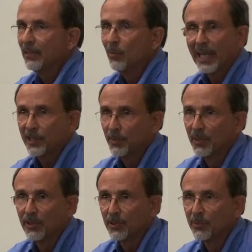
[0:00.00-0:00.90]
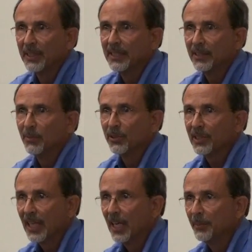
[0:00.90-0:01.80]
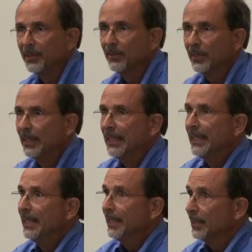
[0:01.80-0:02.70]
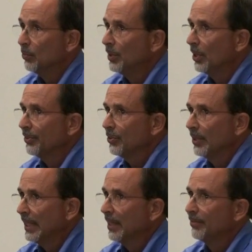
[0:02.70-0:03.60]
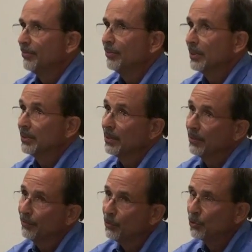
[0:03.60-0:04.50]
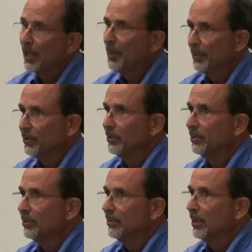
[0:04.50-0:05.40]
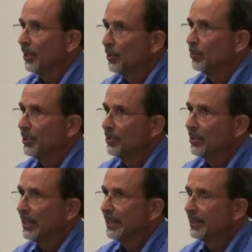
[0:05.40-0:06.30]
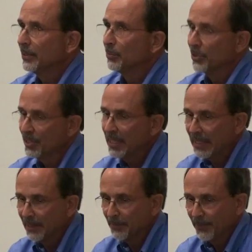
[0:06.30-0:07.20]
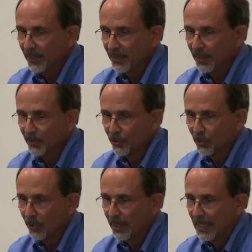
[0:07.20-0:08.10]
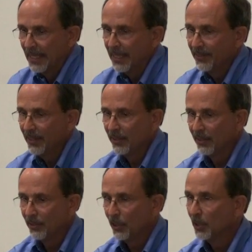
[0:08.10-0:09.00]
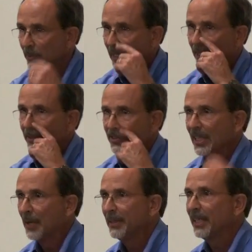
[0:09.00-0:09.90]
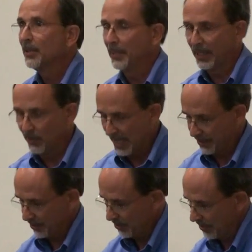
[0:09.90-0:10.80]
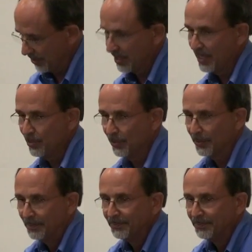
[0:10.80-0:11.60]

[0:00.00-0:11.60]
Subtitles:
Wax myrtle is really the most common. And we also have a few tropical hardwoods like racine in the understory. And then the herb layer is dominated by grasses and sedges.